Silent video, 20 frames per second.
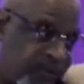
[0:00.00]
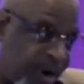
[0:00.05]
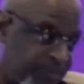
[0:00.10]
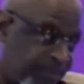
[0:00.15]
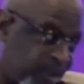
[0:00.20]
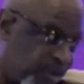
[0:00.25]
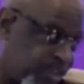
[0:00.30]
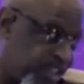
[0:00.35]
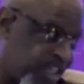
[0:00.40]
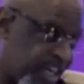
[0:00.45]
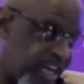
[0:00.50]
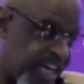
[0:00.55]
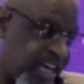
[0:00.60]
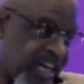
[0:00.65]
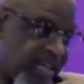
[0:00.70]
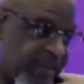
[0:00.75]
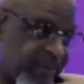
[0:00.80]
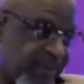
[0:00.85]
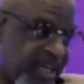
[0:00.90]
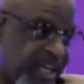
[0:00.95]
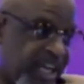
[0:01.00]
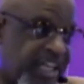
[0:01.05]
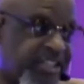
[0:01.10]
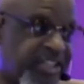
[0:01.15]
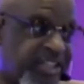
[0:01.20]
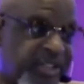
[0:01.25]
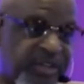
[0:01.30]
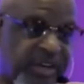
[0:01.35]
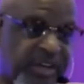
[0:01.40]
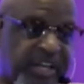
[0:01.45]
more time and you
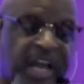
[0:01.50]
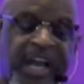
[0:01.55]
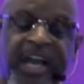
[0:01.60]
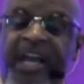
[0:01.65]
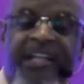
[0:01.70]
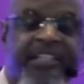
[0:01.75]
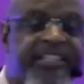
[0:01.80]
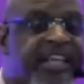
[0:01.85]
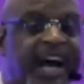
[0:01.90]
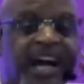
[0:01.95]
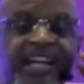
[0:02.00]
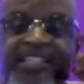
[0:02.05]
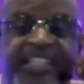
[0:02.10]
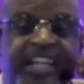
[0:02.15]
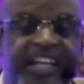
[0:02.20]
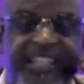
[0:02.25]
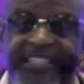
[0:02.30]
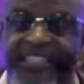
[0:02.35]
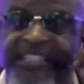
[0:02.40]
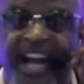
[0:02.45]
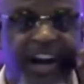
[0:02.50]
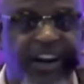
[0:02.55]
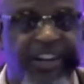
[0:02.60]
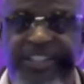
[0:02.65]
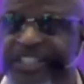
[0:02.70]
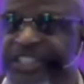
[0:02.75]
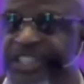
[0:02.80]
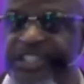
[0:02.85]
go, the adult you